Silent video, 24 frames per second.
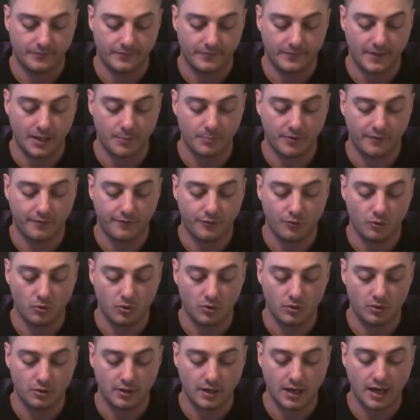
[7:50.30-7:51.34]
Number
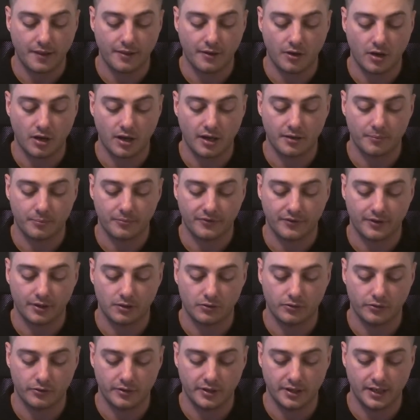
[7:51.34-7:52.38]
4, other items
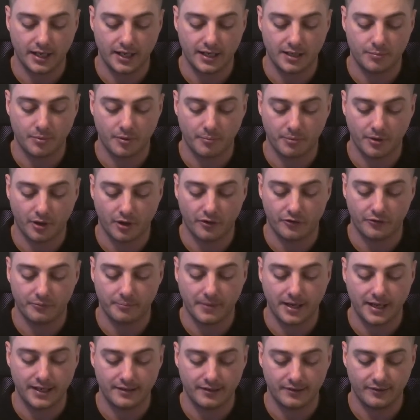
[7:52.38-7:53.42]
including any proposed
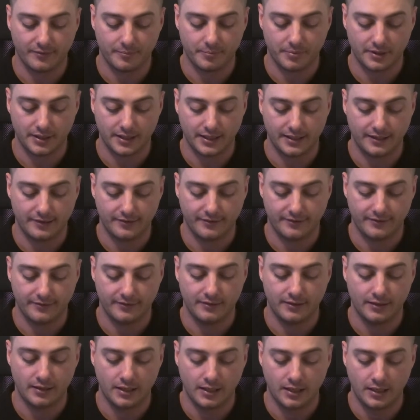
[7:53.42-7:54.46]
maintenance plans.
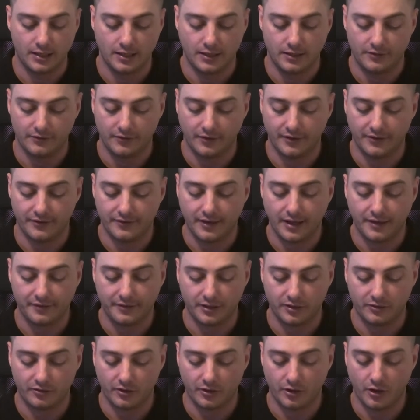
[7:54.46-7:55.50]
So there's
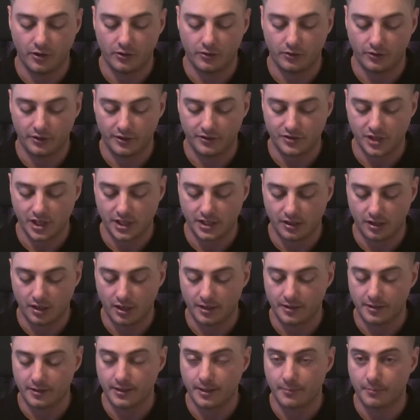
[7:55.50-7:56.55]
nothing to note on agenda
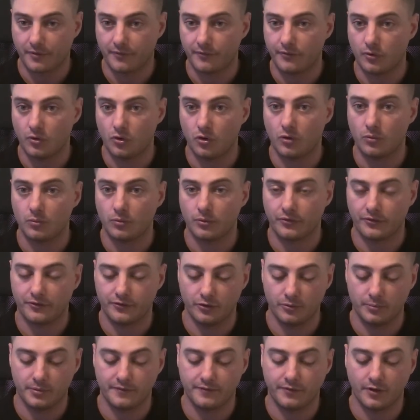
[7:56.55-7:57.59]
item number 4. We'll
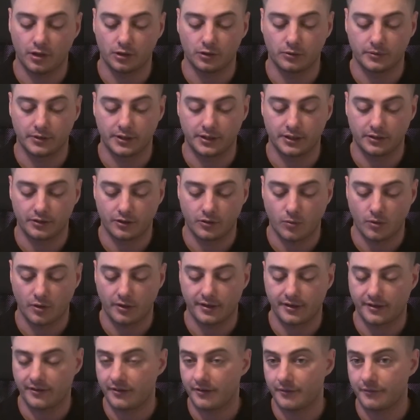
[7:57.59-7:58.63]
still be following the
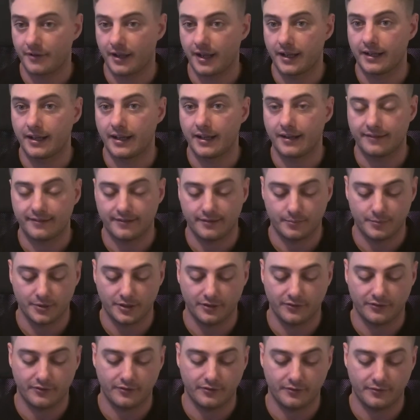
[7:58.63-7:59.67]
quantity surveyor
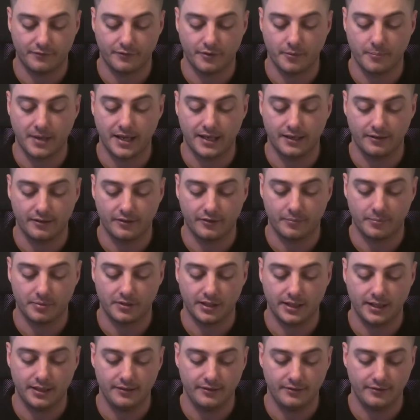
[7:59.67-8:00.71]
estimates for maintenance
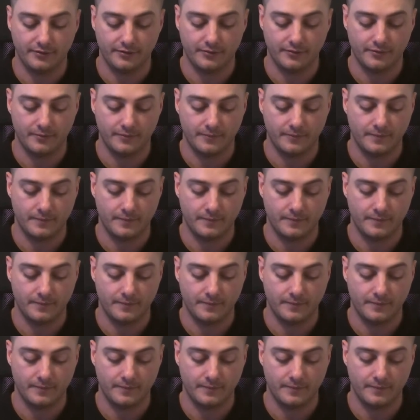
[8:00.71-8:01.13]
plans.